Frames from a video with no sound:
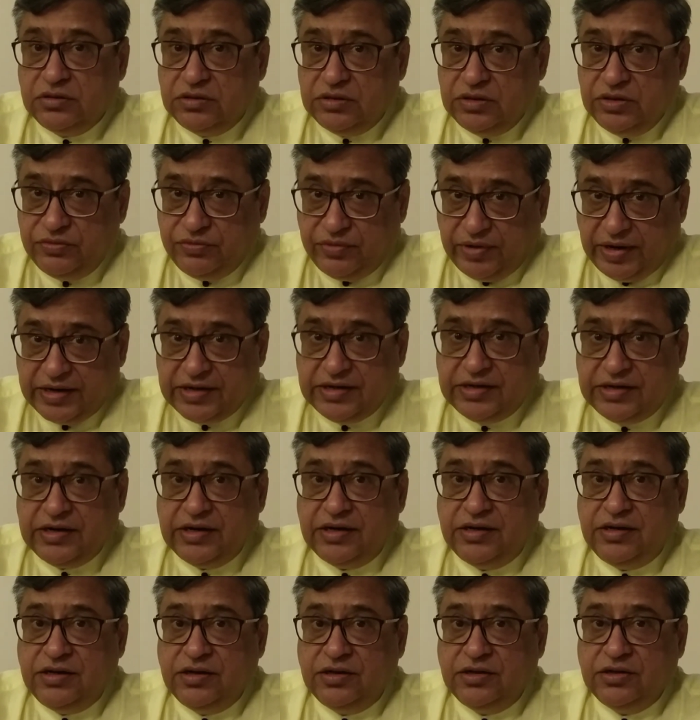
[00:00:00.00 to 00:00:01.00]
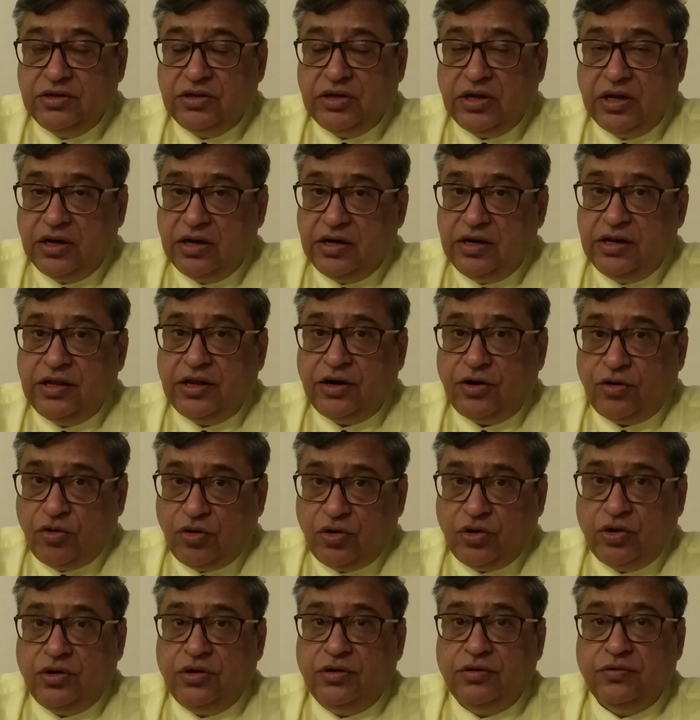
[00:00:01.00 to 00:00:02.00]
affected earlier
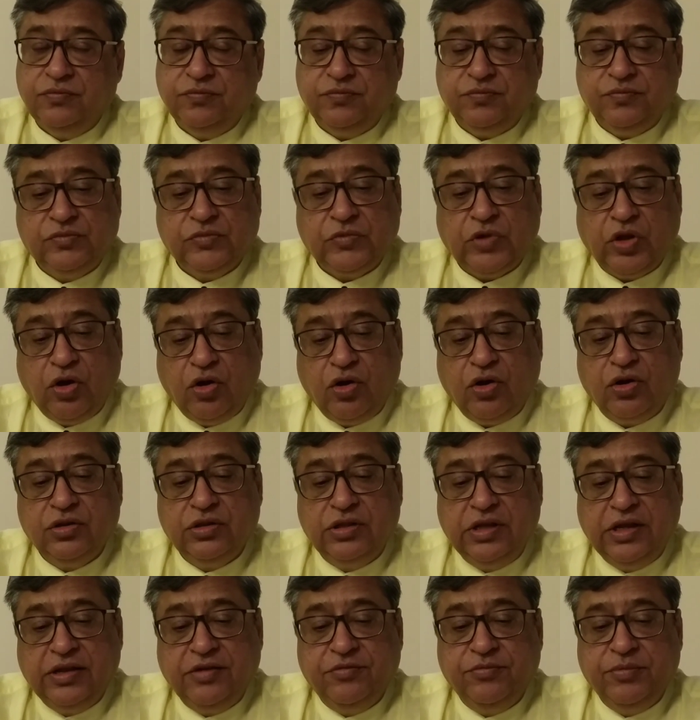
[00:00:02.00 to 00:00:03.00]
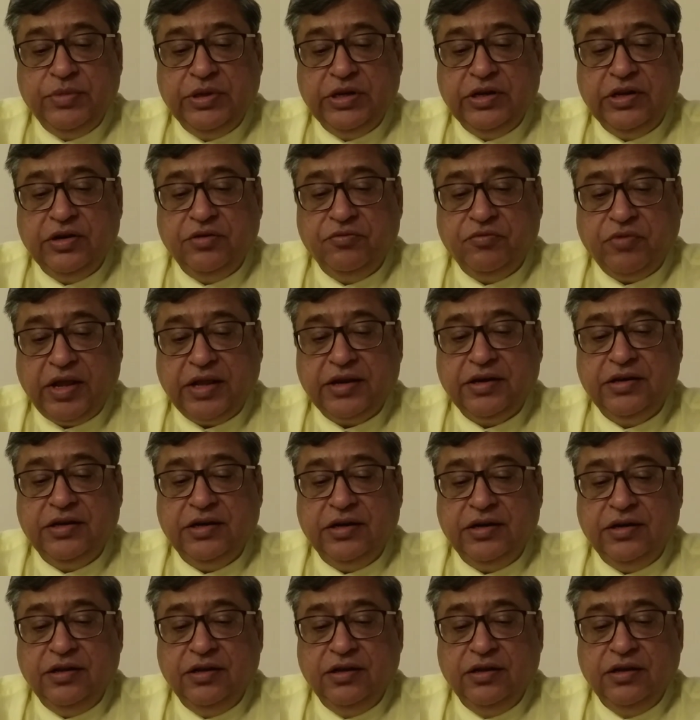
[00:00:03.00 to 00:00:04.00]
on, or they have been
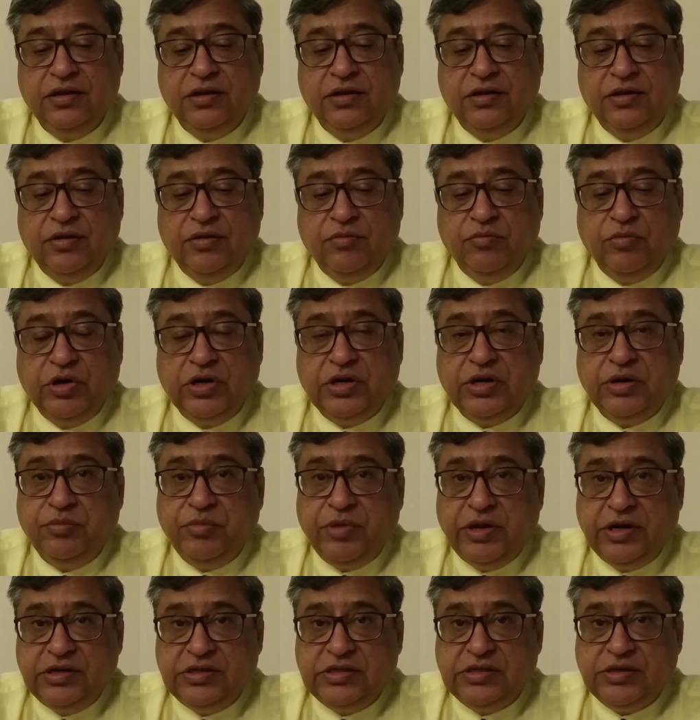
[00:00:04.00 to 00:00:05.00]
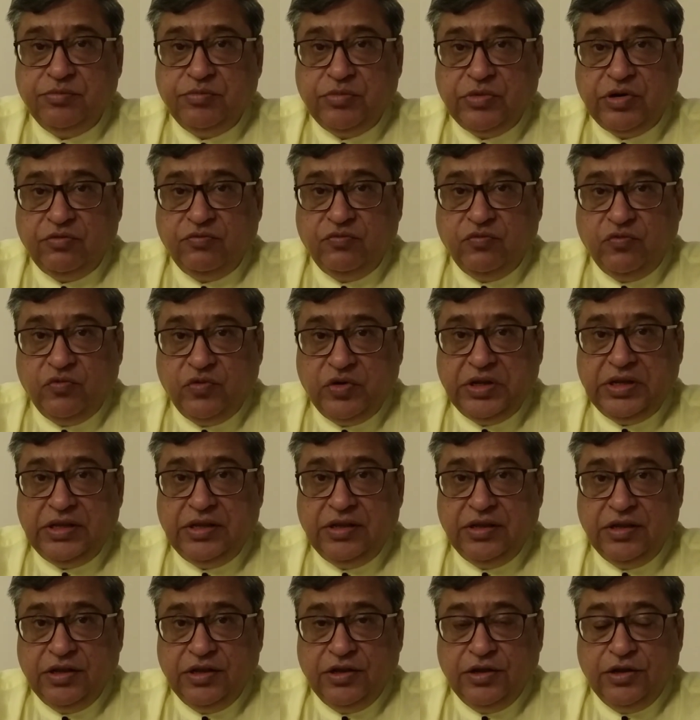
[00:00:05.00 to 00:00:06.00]
infected but remained symptom
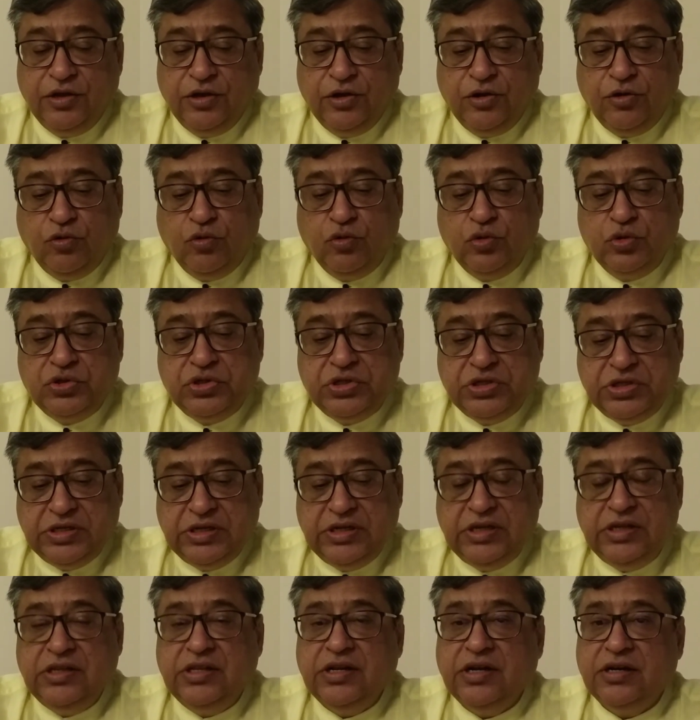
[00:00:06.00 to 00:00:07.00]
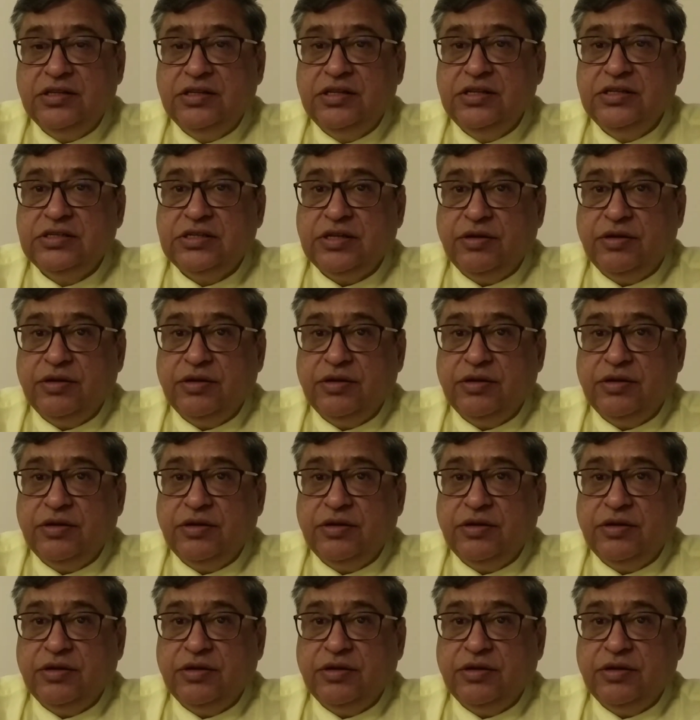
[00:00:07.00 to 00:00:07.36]
free, could see that these